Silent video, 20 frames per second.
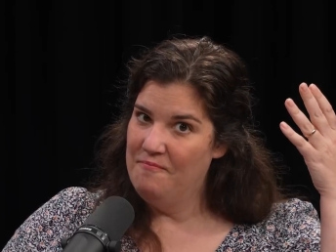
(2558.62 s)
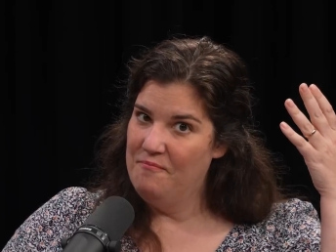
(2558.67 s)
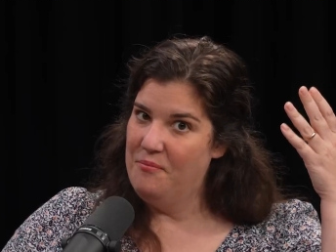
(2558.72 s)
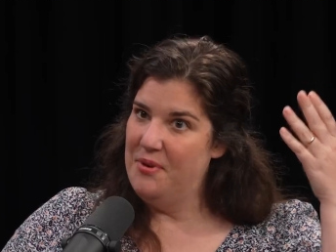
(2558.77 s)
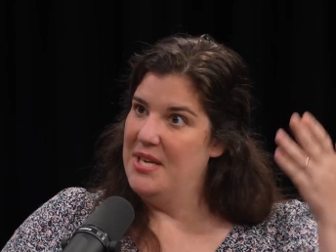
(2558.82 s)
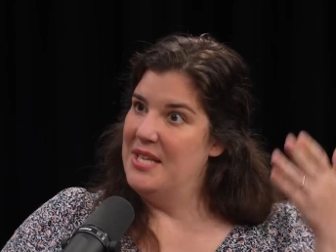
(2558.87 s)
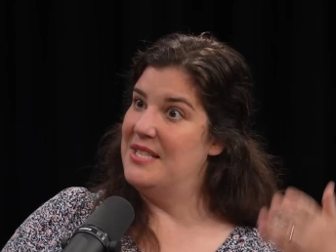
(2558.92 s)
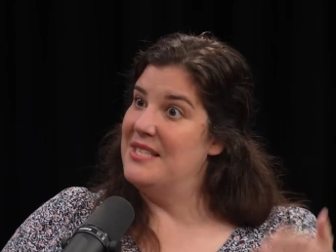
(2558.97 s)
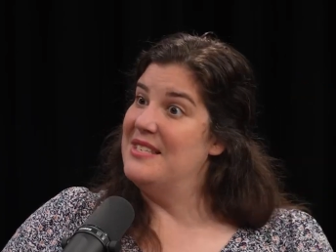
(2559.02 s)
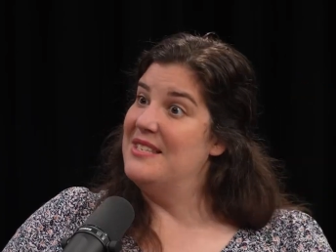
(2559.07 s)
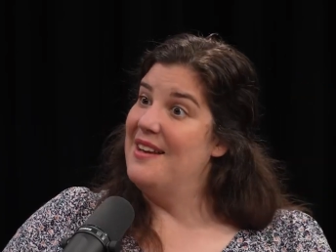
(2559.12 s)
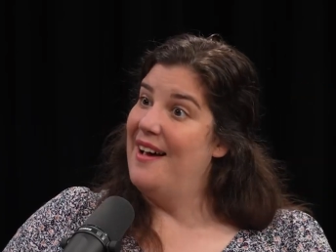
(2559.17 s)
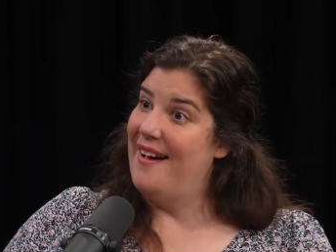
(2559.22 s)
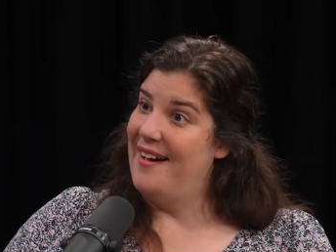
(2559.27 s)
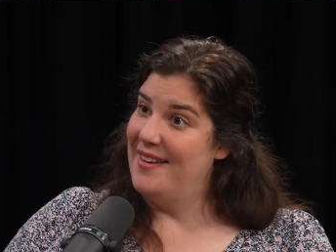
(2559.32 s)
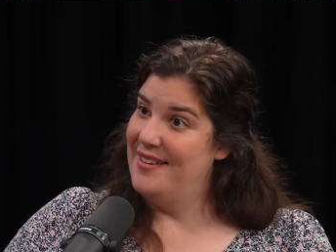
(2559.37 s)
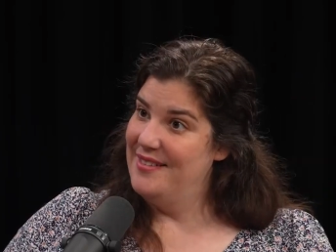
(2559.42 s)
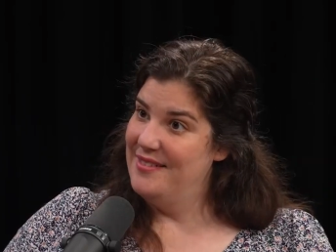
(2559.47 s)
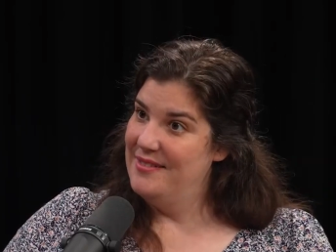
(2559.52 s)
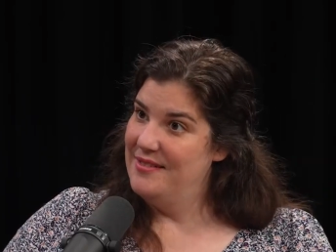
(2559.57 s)
But it's
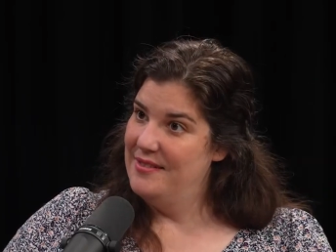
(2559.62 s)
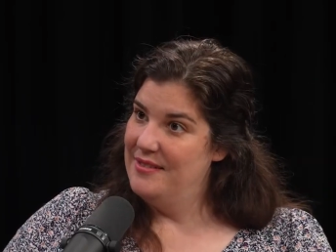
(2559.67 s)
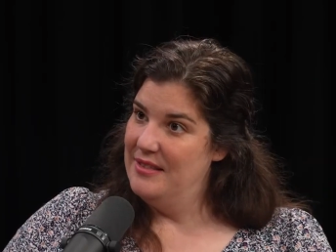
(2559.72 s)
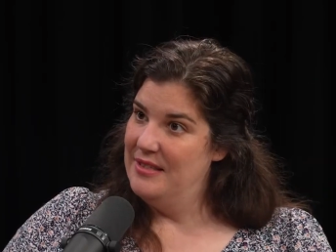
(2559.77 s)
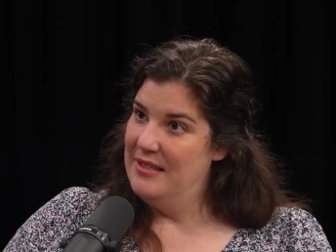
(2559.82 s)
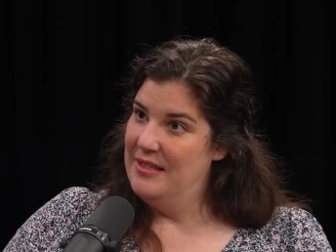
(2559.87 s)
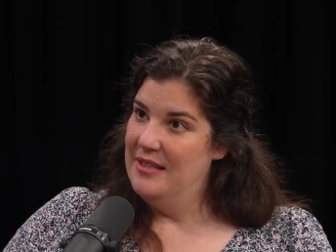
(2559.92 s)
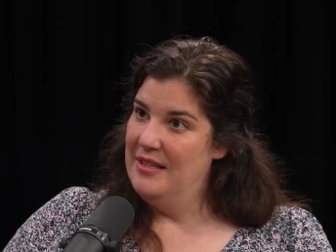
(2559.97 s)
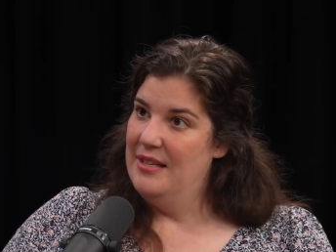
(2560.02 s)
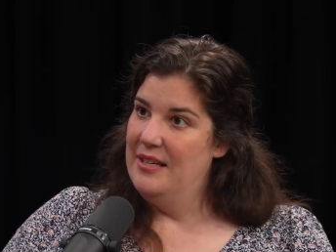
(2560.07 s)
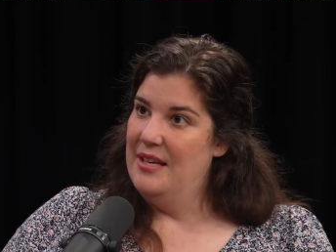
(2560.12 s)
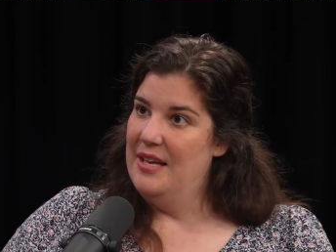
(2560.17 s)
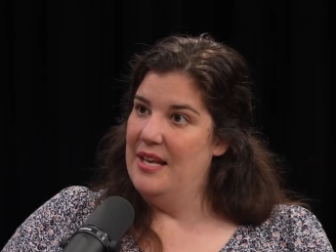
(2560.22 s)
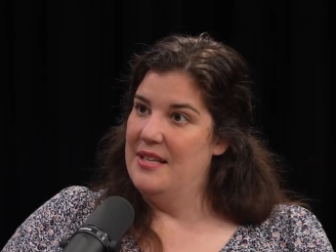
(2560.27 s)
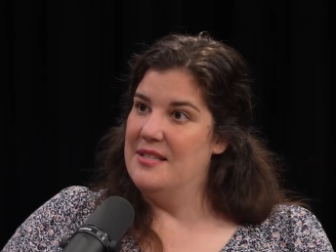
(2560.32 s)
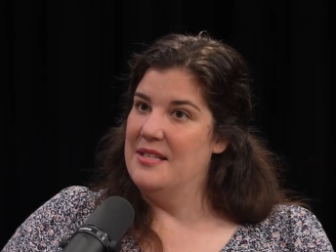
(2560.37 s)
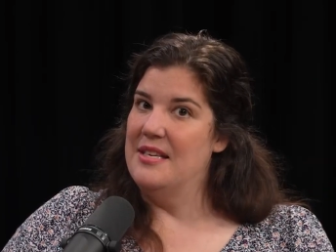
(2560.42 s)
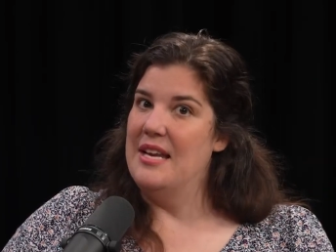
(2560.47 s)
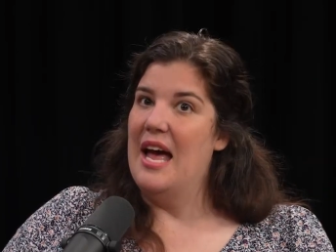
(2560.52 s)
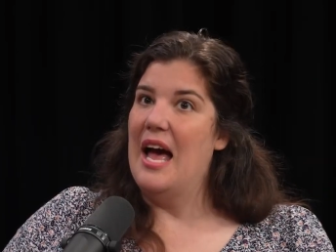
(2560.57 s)
not.
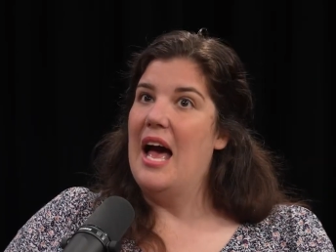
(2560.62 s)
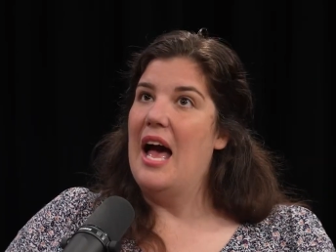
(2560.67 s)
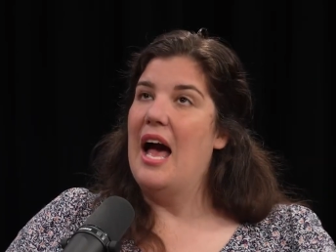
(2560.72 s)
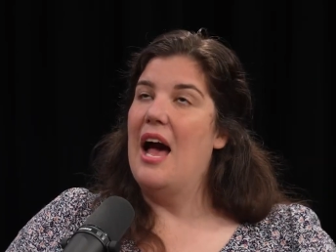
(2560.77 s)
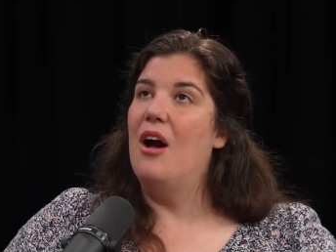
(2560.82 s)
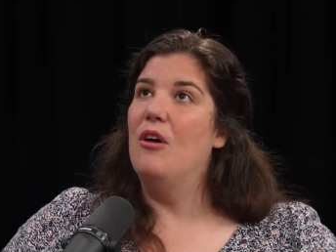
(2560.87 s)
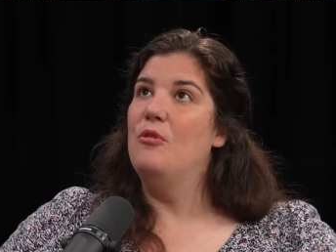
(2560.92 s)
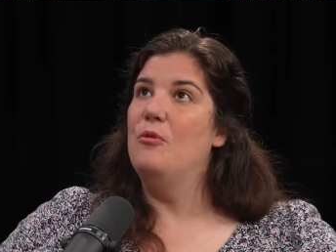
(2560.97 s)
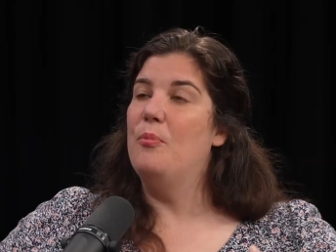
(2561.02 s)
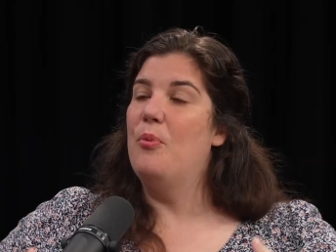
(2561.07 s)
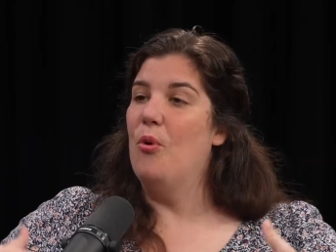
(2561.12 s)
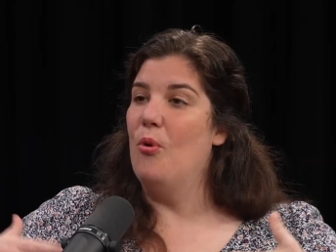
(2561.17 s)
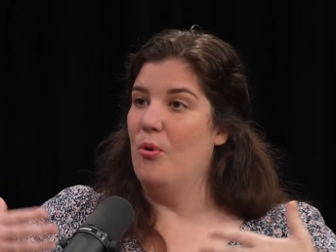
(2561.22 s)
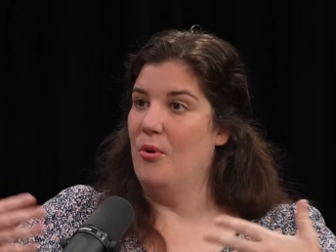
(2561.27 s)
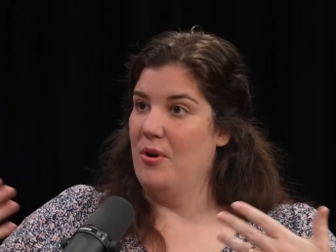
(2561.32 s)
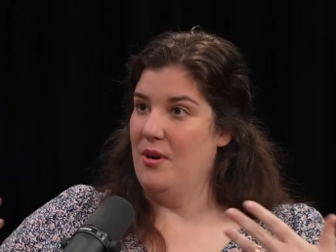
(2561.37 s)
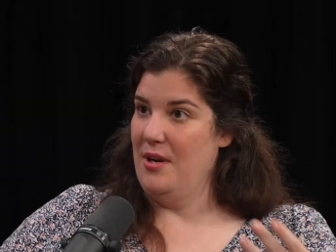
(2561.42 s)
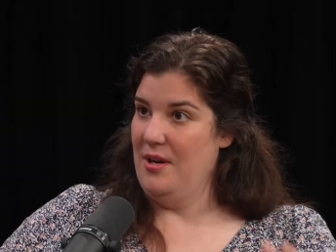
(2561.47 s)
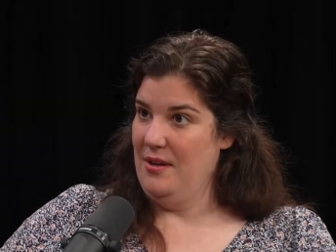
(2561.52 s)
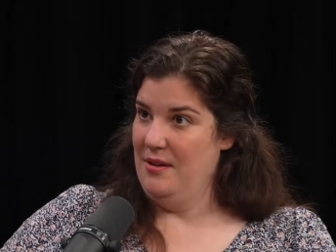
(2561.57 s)
It's an
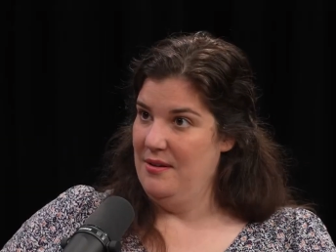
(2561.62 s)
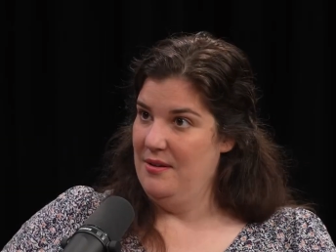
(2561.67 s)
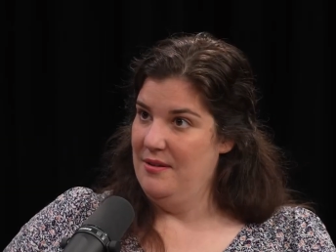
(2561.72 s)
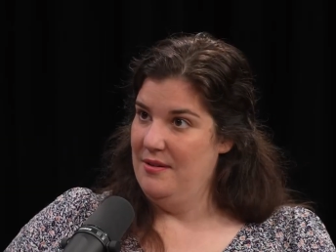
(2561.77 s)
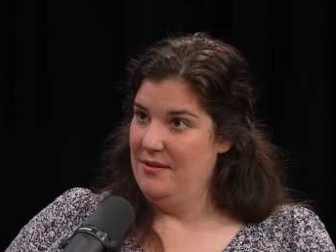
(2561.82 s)
outpouring